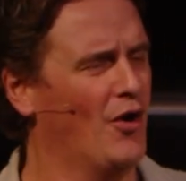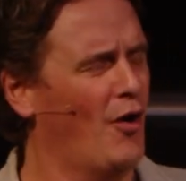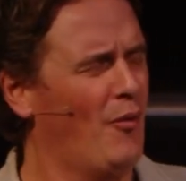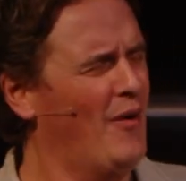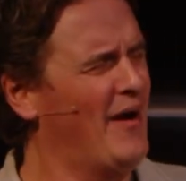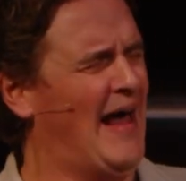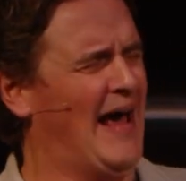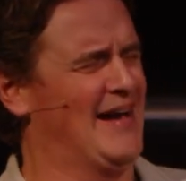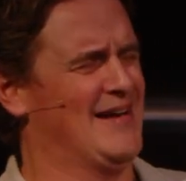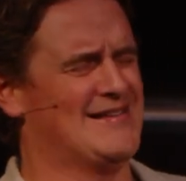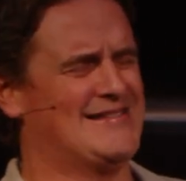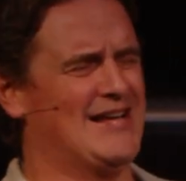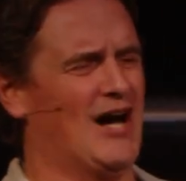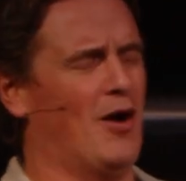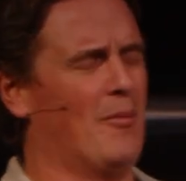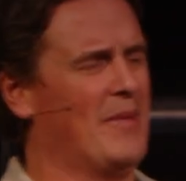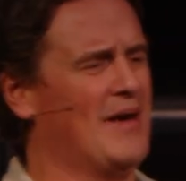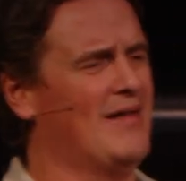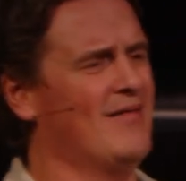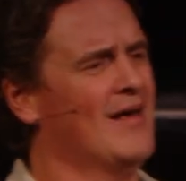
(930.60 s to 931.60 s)
No one had to
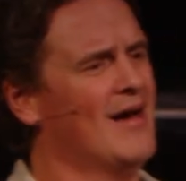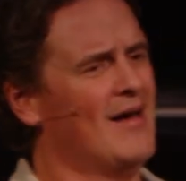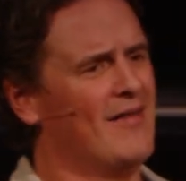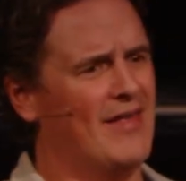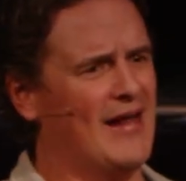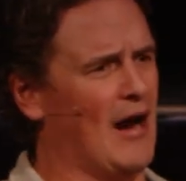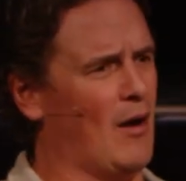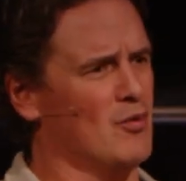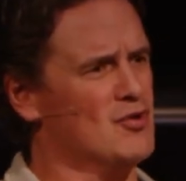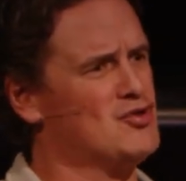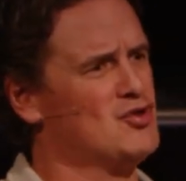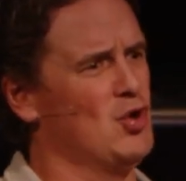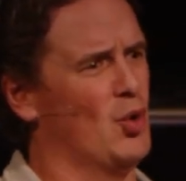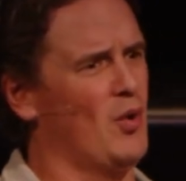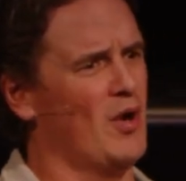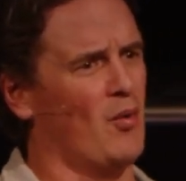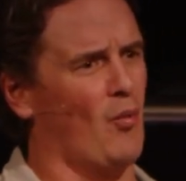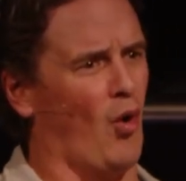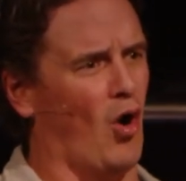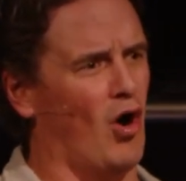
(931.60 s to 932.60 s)
tell me that I was
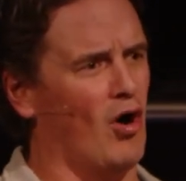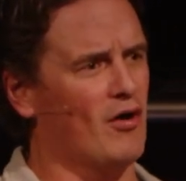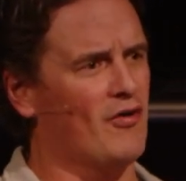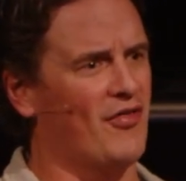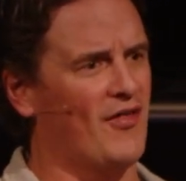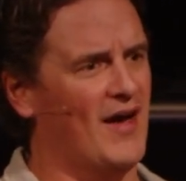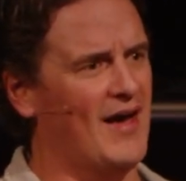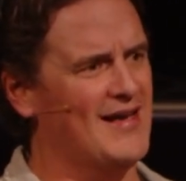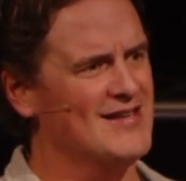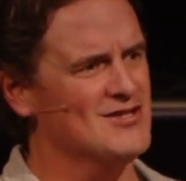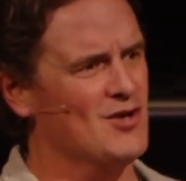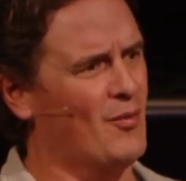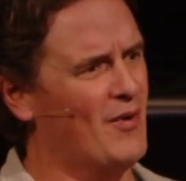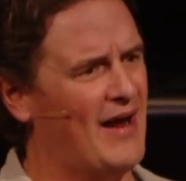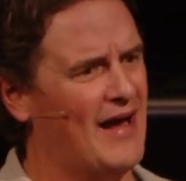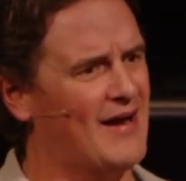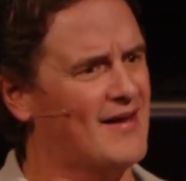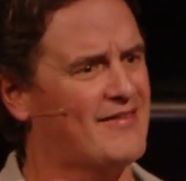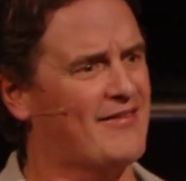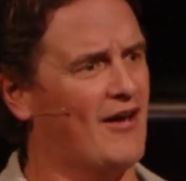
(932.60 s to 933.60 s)
doing wrong things. No one
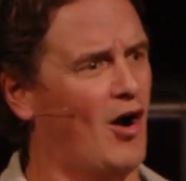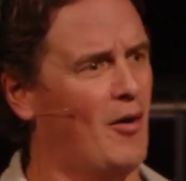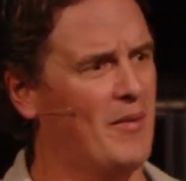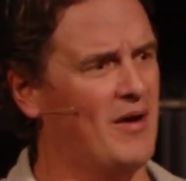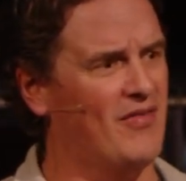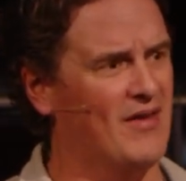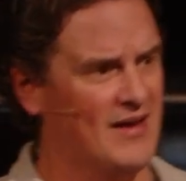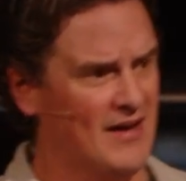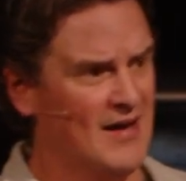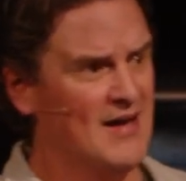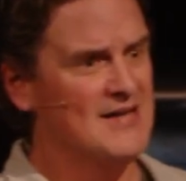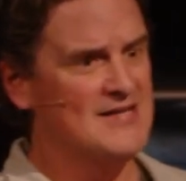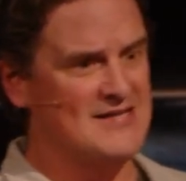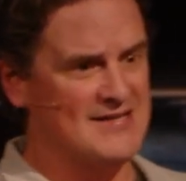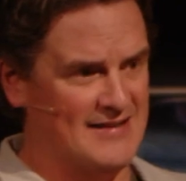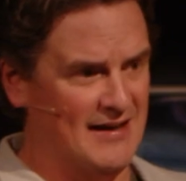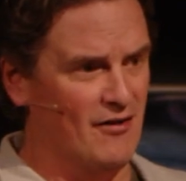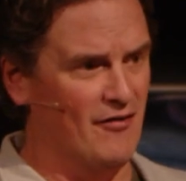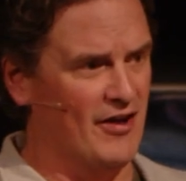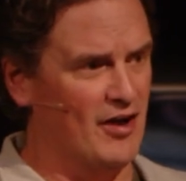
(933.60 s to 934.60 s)
had to tell me that
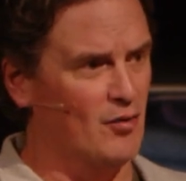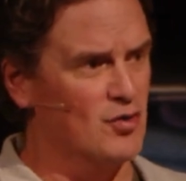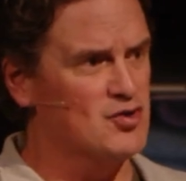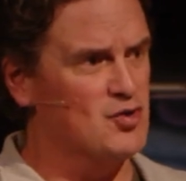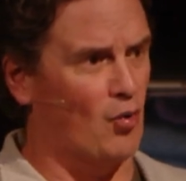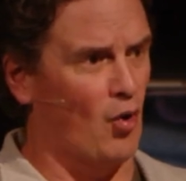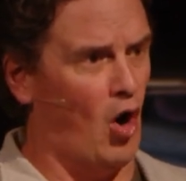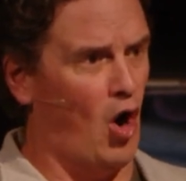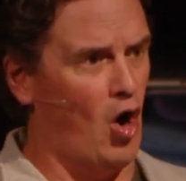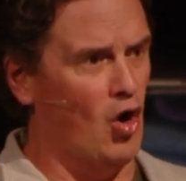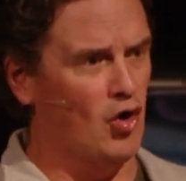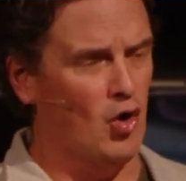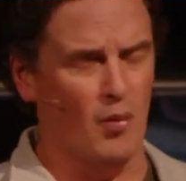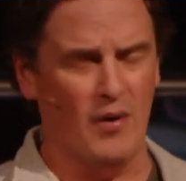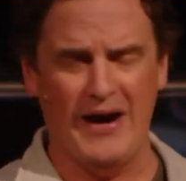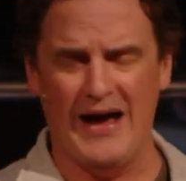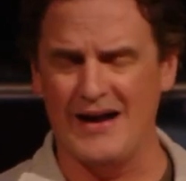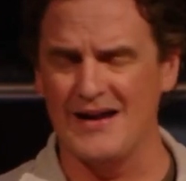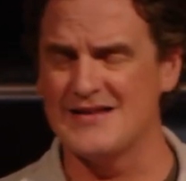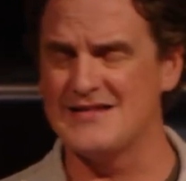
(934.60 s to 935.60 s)
stealing was wrong. No
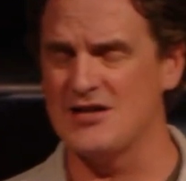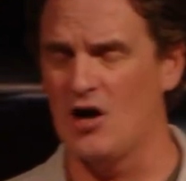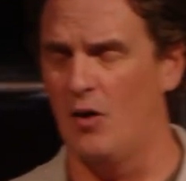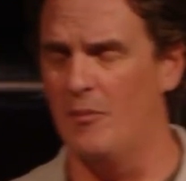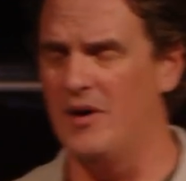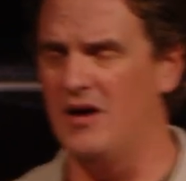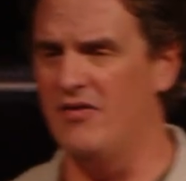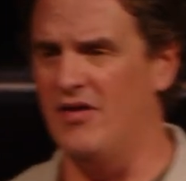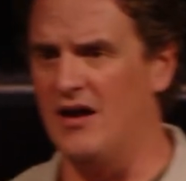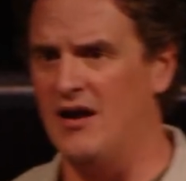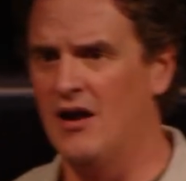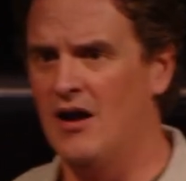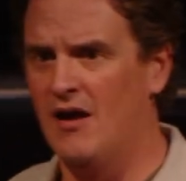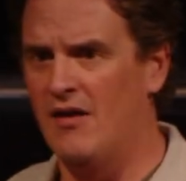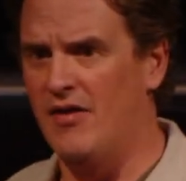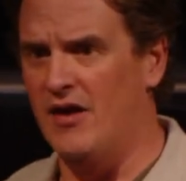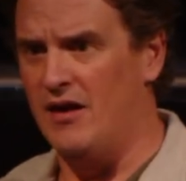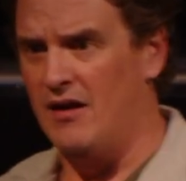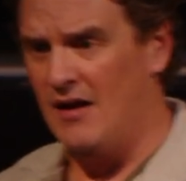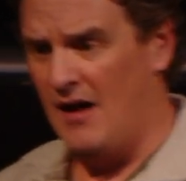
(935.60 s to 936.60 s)
one had to tell me that
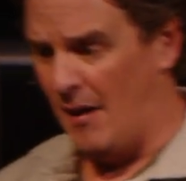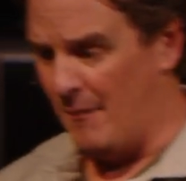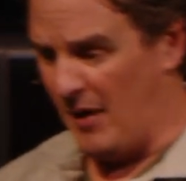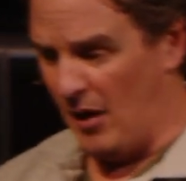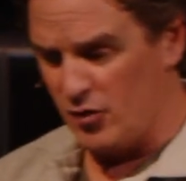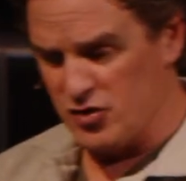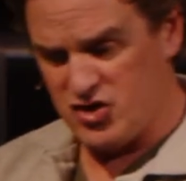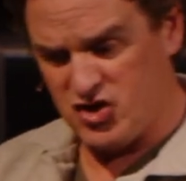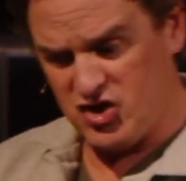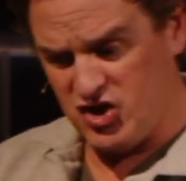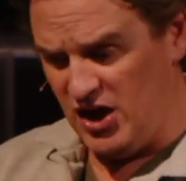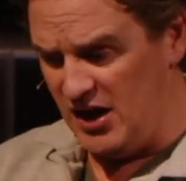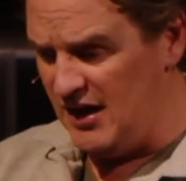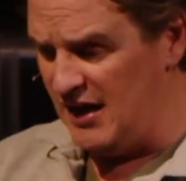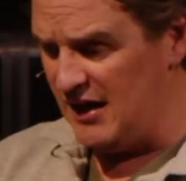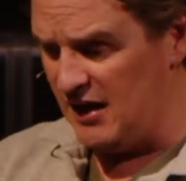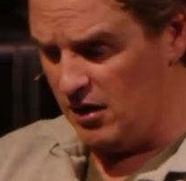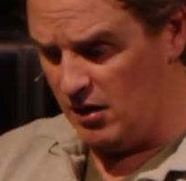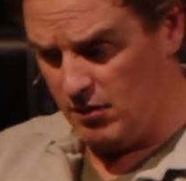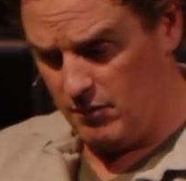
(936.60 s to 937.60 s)
I was
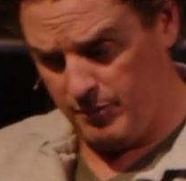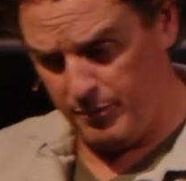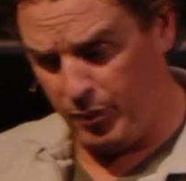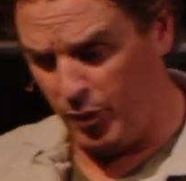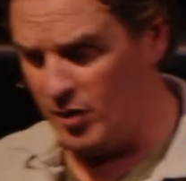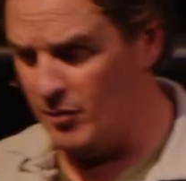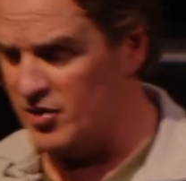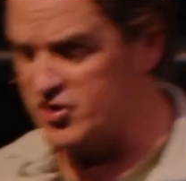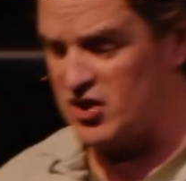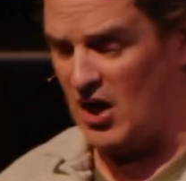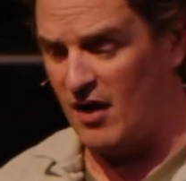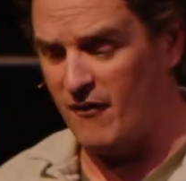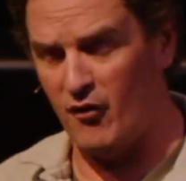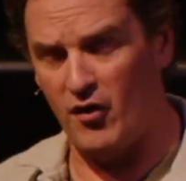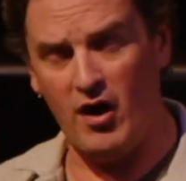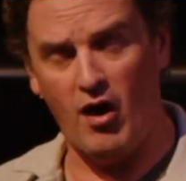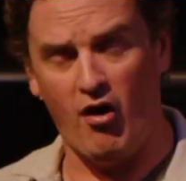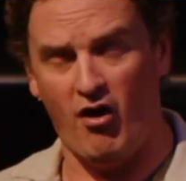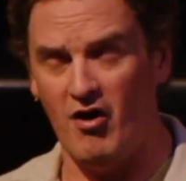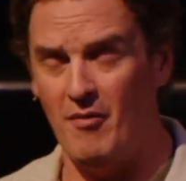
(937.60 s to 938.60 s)
cheating in pretty much
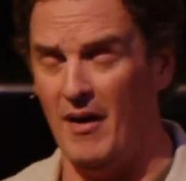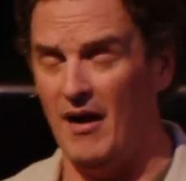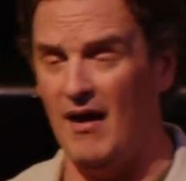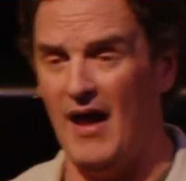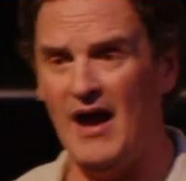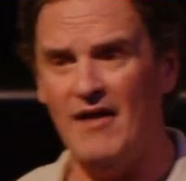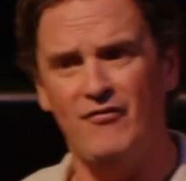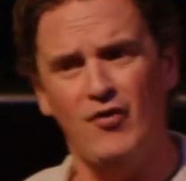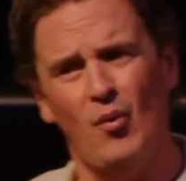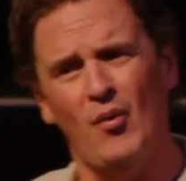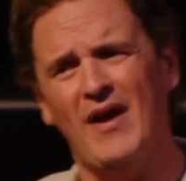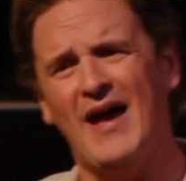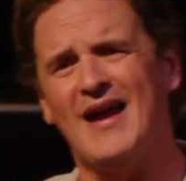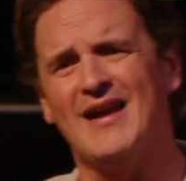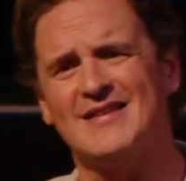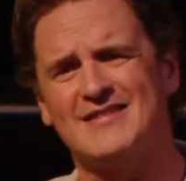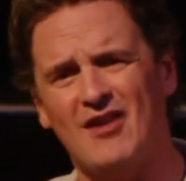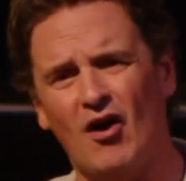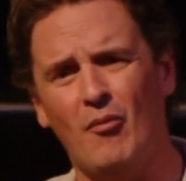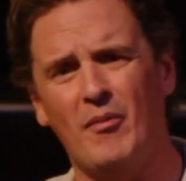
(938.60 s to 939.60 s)
every area of my life. No one
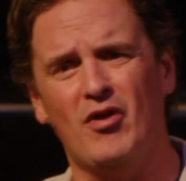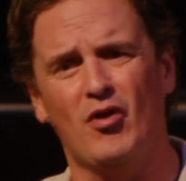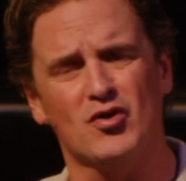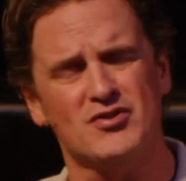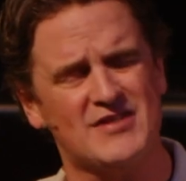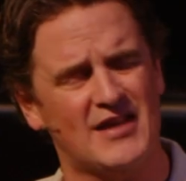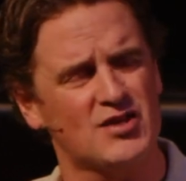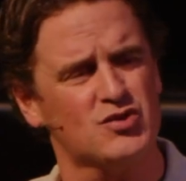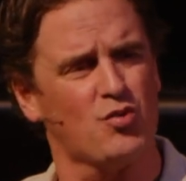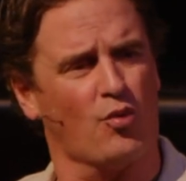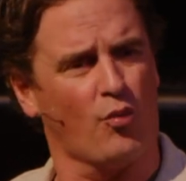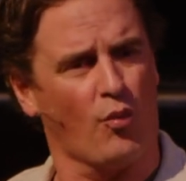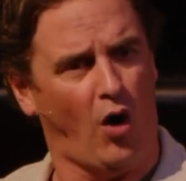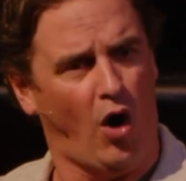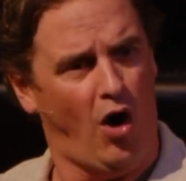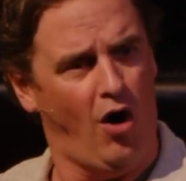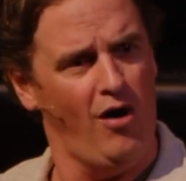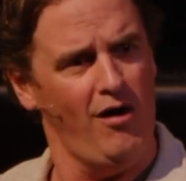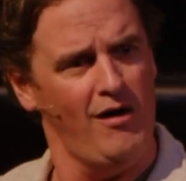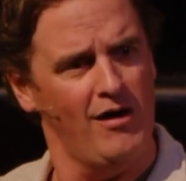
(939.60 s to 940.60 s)
had to tell me those things were
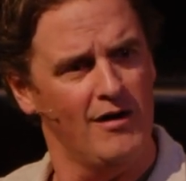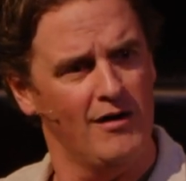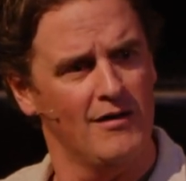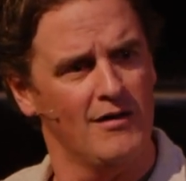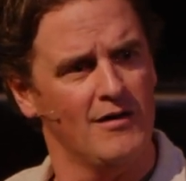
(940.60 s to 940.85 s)
wrong.